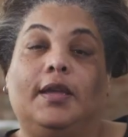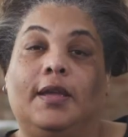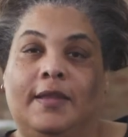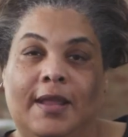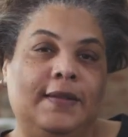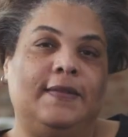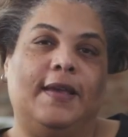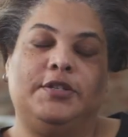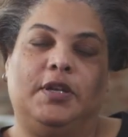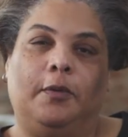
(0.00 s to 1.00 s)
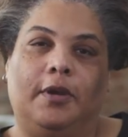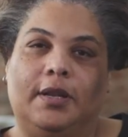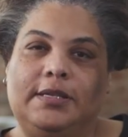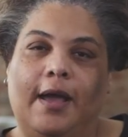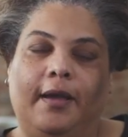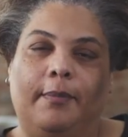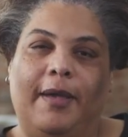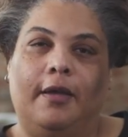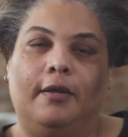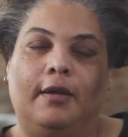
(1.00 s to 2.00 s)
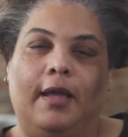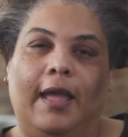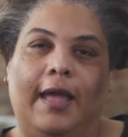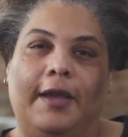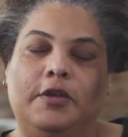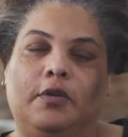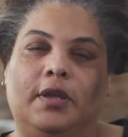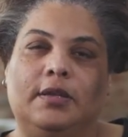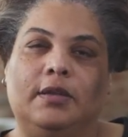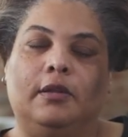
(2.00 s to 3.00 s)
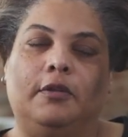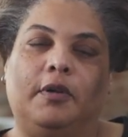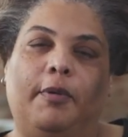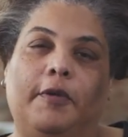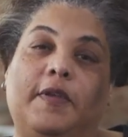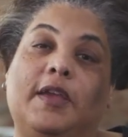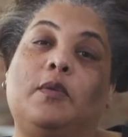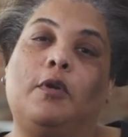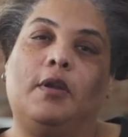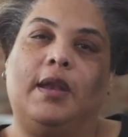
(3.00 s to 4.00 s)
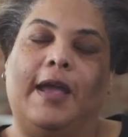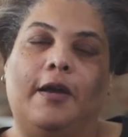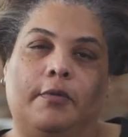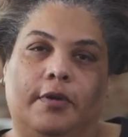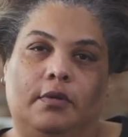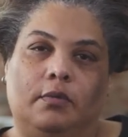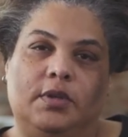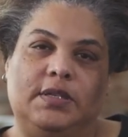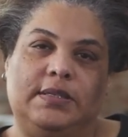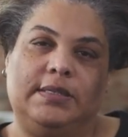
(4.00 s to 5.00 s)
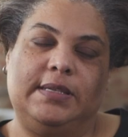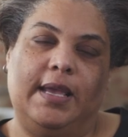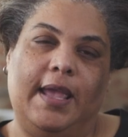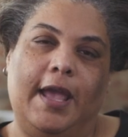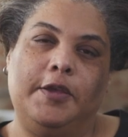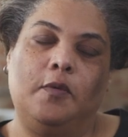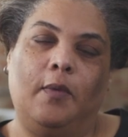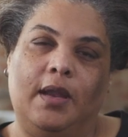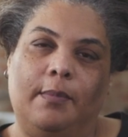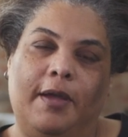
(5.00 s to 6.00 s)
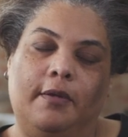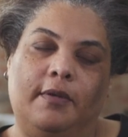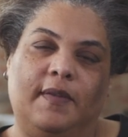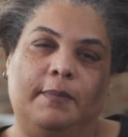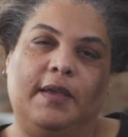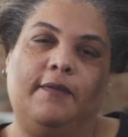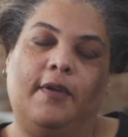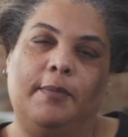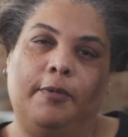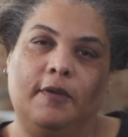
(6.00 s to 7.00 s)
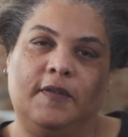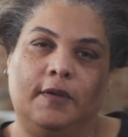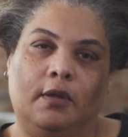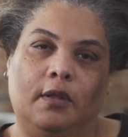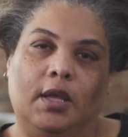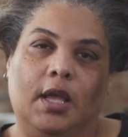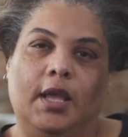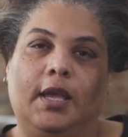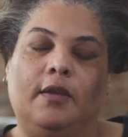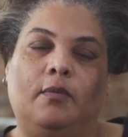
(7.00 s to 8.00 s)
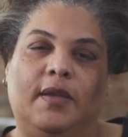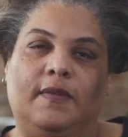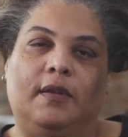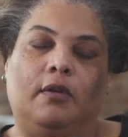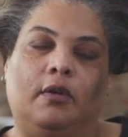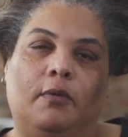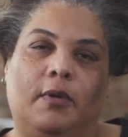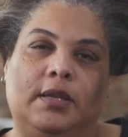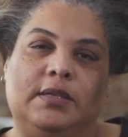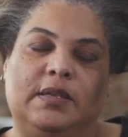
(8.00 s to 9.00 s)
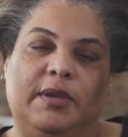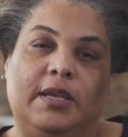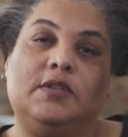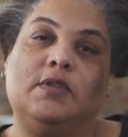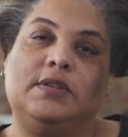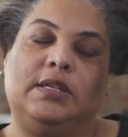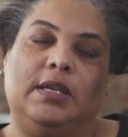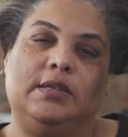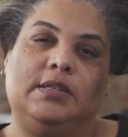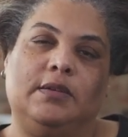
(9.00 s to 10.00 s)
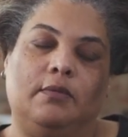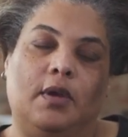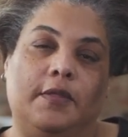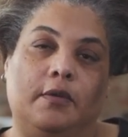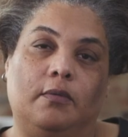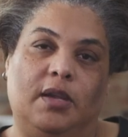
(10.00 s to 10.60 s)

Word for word: In the next section, we're going to talk about how you can look both inward and outward, which is to say, how you write about something very personal in ways that are going to be interesting to other